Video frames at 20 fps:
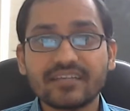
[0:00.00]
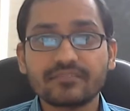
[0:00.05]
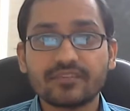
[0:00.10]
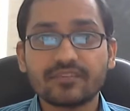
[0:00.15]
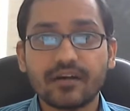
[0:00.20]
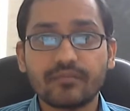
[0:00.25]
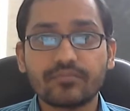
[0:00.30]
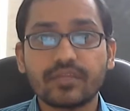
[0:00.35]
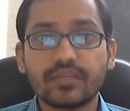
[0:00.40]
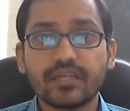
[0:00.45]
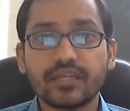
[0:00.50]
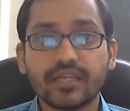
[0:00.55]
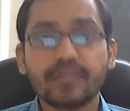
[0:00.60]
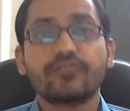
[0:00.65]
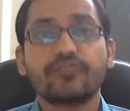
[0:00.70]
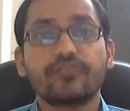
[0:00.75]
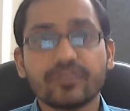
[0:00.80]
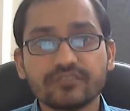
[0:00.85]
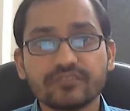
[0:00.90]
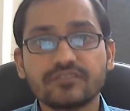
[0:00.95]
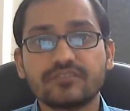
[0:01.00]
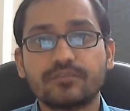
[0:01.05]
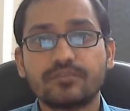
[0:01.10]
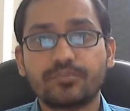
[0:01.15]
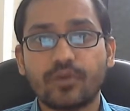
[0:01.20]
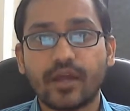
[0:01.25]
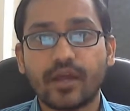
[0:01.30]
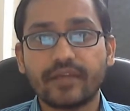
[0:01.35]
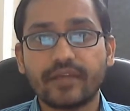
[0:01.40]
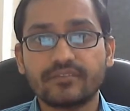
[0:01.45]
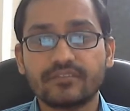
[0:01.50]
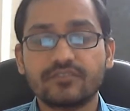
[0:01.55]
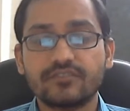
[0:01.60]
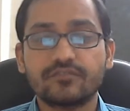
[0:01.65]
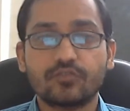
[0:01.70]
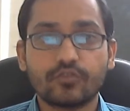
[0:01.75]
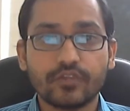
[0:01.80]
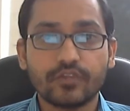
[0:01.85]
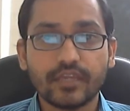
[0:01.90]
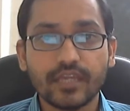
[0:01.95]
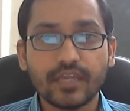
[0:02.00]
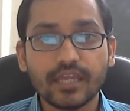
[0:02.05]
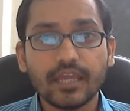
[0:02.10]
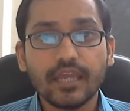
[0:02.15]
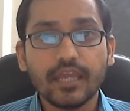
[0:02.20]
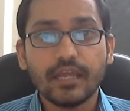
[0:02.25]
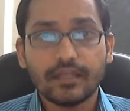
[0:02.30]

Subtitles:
something increases the prices, so the